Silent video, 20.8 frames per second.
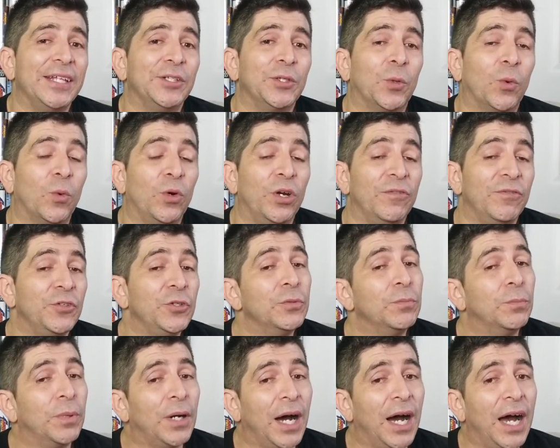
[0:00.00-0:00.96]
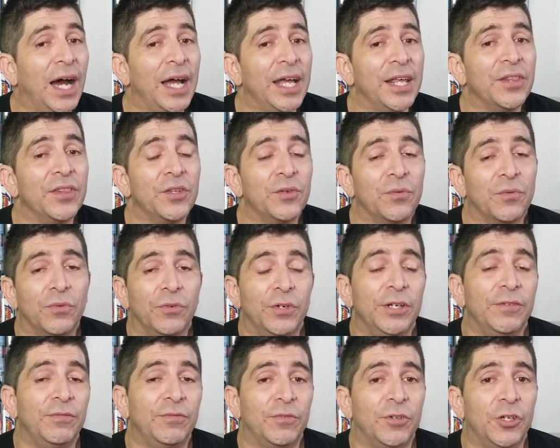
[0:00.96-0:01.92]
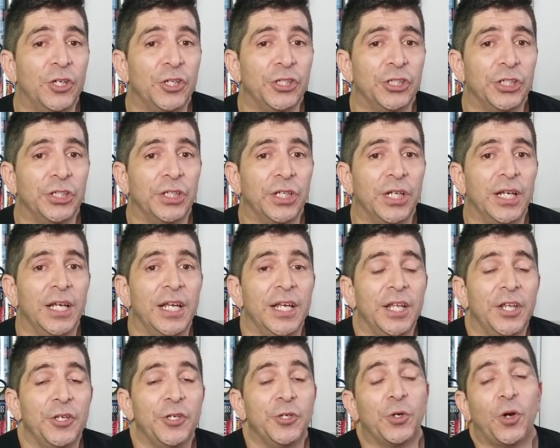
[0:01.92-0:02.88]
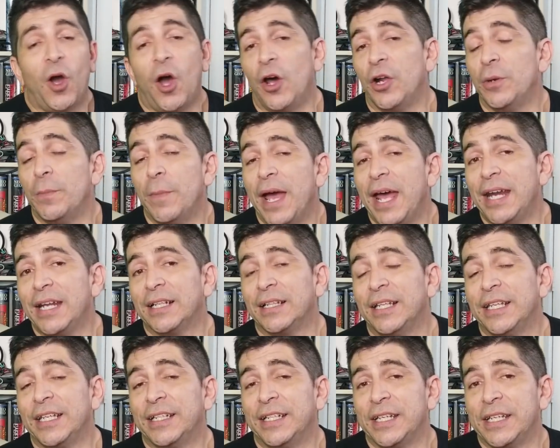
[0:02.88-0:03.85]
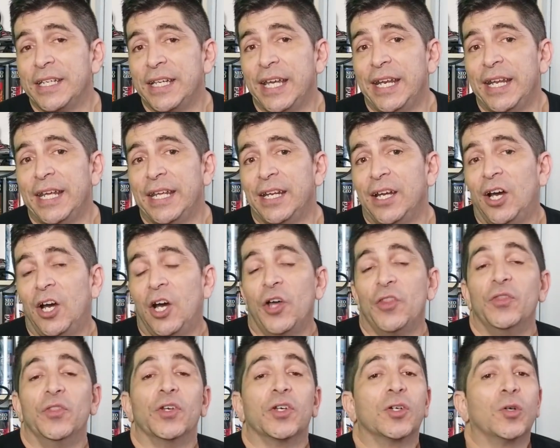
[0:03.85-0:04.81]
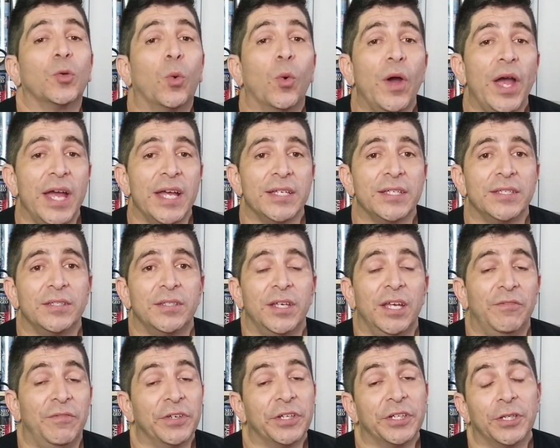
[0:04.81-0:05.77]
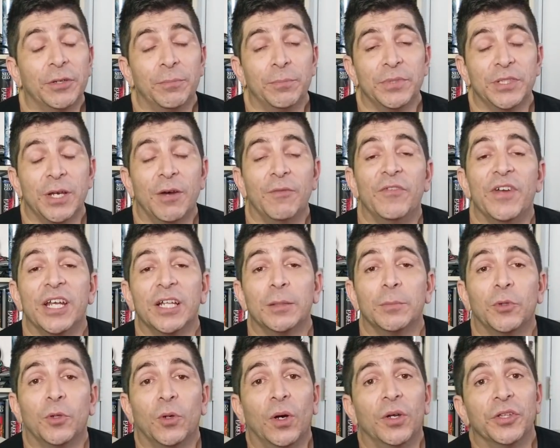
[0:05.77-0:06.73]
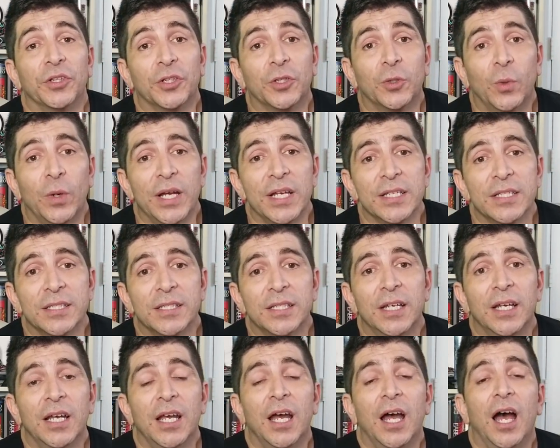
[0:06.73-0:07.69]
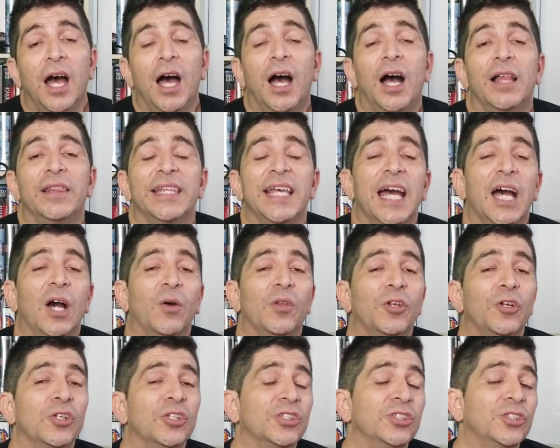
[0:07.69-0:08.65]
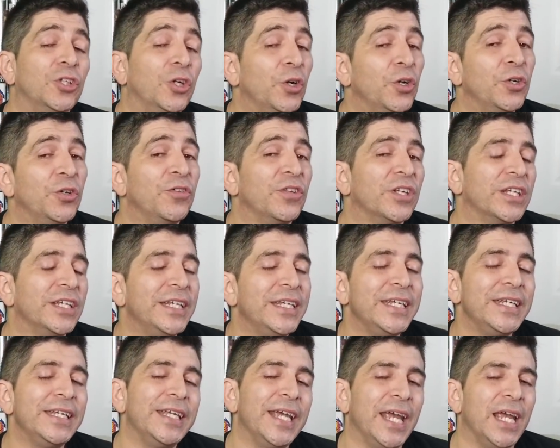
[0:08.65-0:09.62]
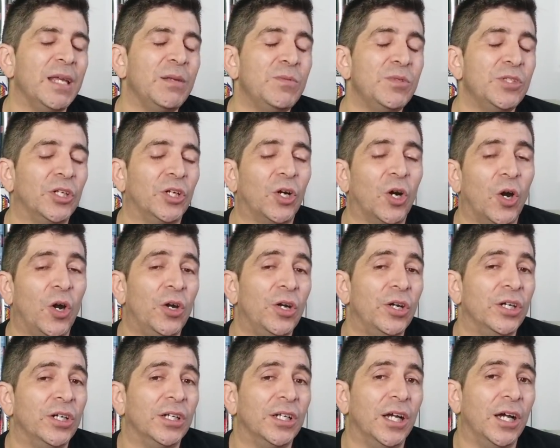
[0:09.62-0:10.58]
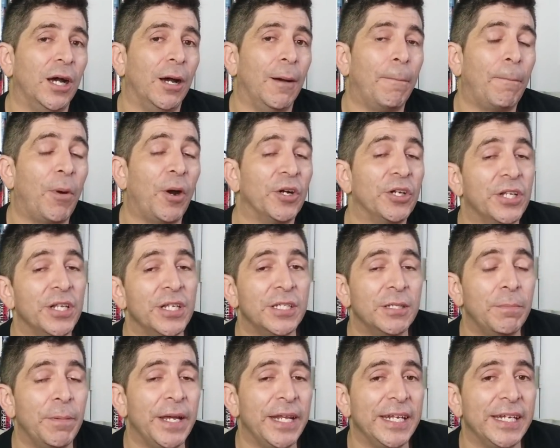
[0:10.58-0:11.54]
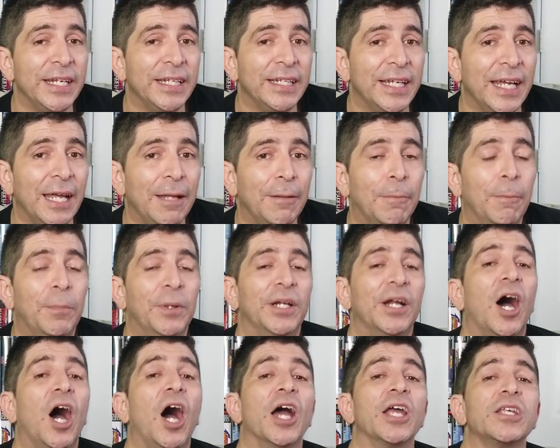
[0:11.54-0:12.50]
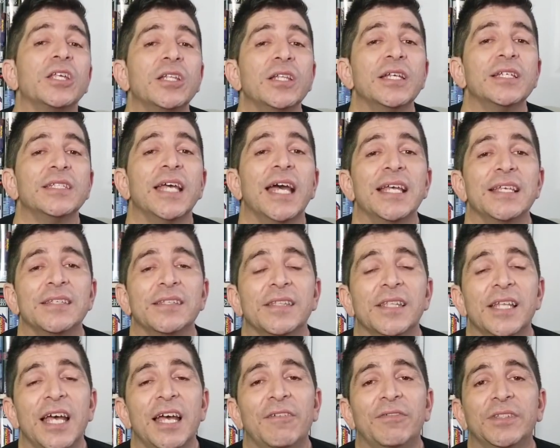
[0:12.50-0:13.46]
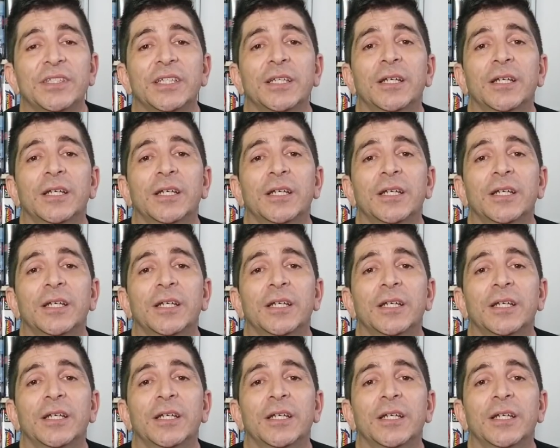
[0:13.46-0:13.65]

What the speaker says: or if you buy the Rift version, you're automatically going to get it on the Quest if it comes available on the Quest. Now, there are certain key games that aren't participating in that, but Oculus has left